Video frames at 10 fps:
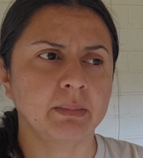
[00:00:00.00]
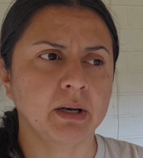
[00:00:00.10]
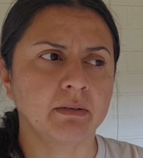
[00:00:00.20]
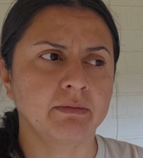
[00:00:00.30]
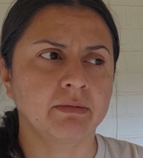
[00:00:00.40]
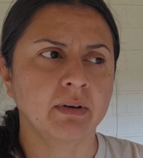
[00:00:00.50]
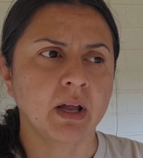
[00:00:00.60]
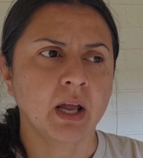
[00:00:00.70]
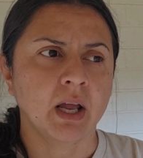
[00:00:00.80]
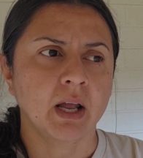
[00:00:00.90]
bit of
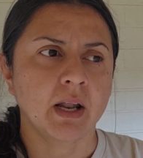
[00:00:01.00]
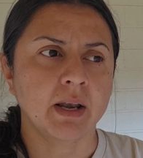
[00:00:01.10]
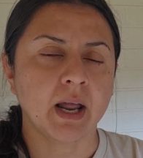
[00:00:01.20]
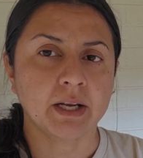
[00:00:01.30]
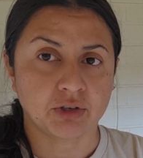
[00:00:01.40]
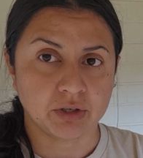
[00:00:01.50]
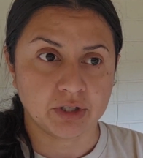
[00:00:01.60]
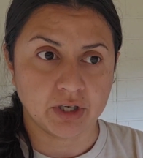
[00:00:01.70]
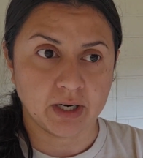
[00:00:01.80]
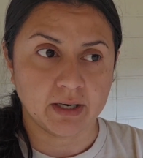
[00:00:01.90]

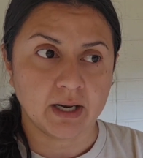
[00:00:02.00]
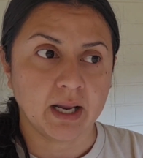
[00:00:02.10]
nitrogen.